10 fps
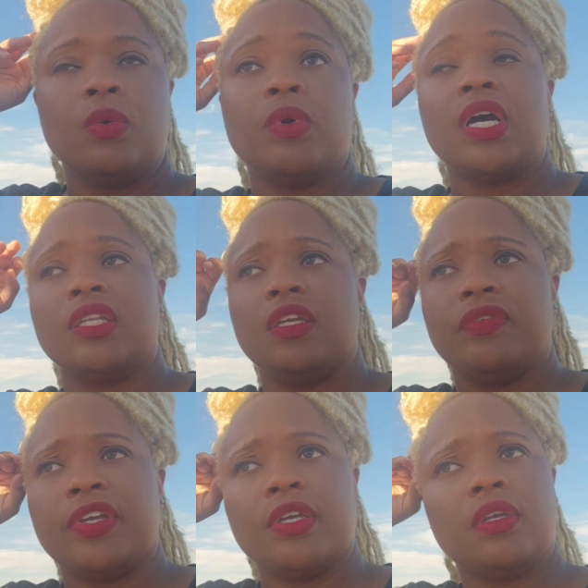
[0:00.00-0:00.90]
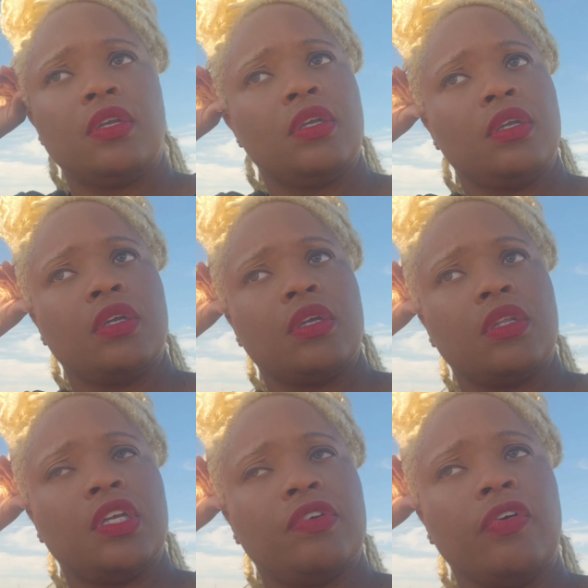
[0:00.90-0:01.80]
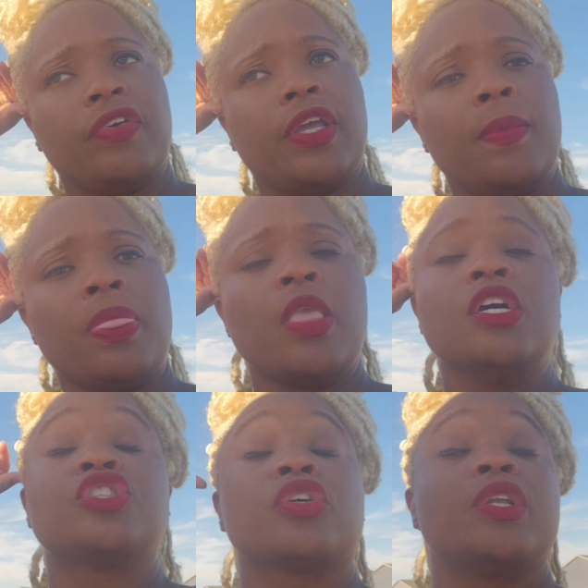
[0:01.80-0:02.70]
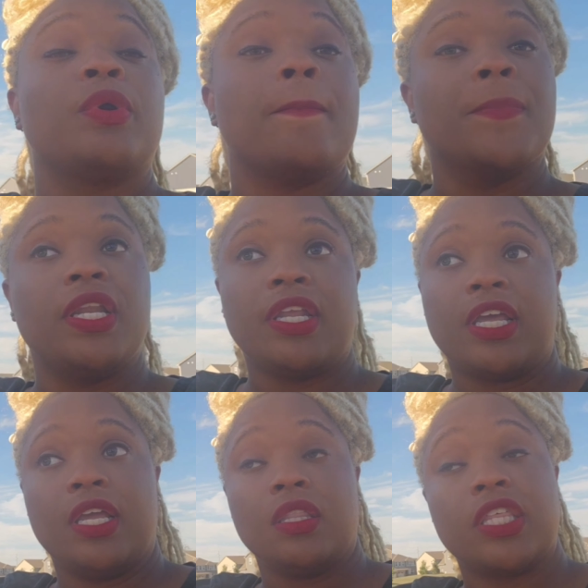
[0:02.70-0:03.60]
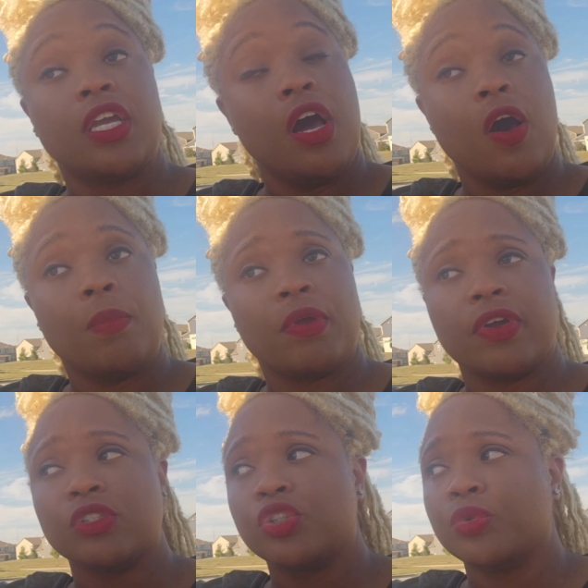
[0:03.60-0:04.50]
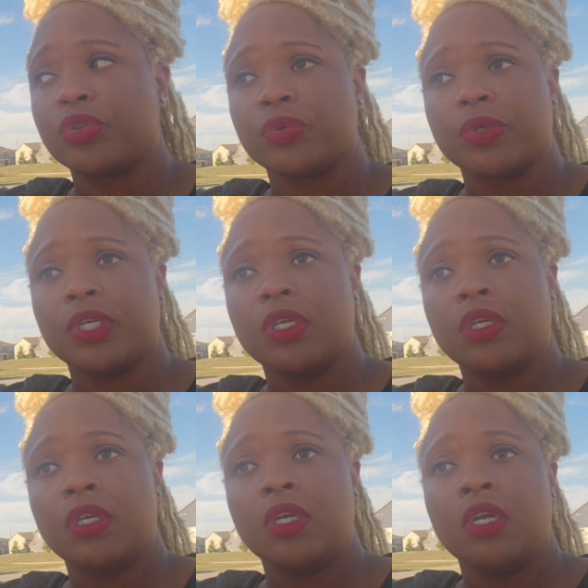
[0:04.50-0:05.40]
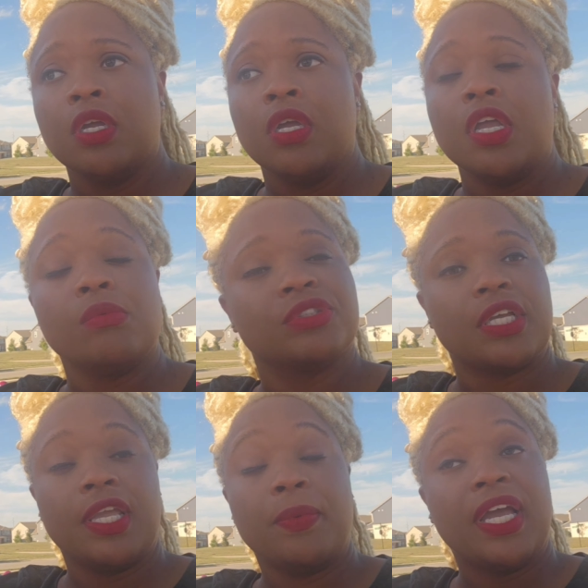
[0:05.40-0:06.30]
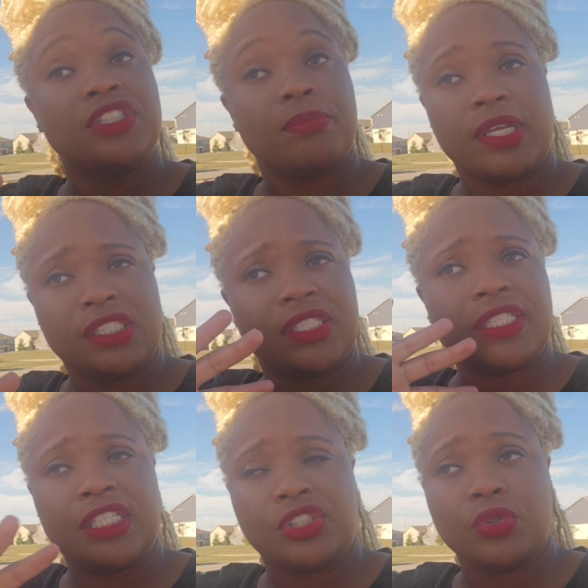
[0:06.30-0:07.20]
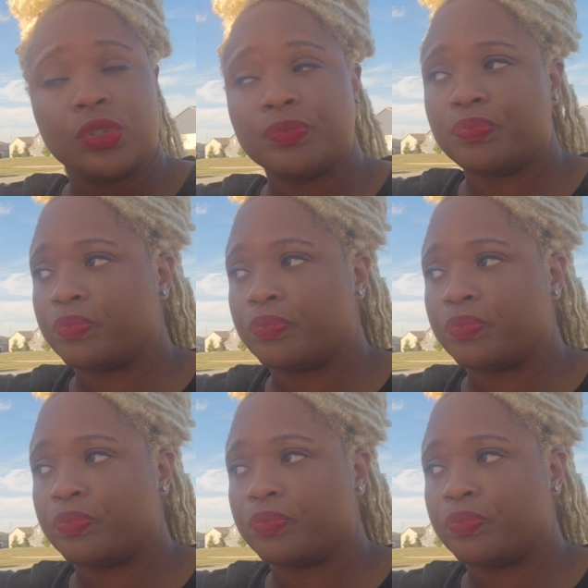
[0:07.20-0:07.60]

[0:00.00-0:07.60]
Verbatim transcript: well, I leave it, leave off it. So, anyway, Monday, they called me around 2 or 3 and like, Yeah, we got your medicines at the store.